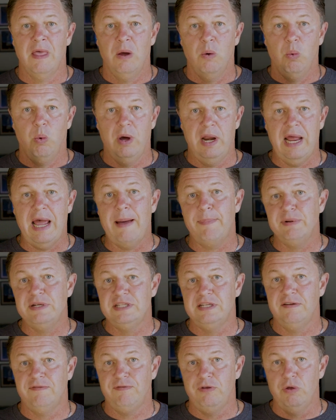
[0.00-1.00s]
What happens
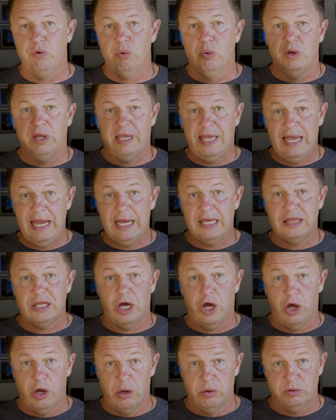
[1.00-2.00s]
if you kink the
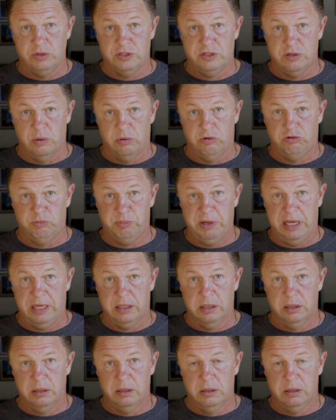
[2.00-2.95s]
hose, so to speak?